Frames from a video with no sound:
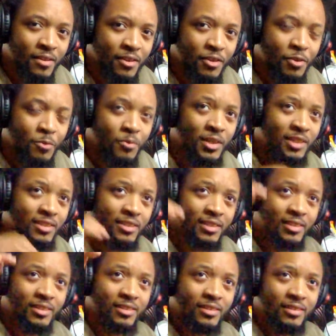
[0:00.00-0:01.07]
You reach
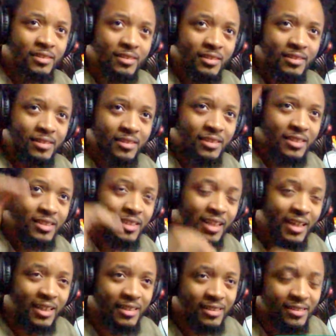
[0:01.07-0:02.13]
this
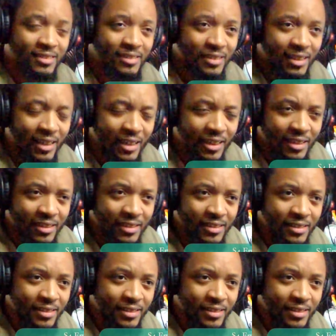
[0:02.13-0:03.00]
height and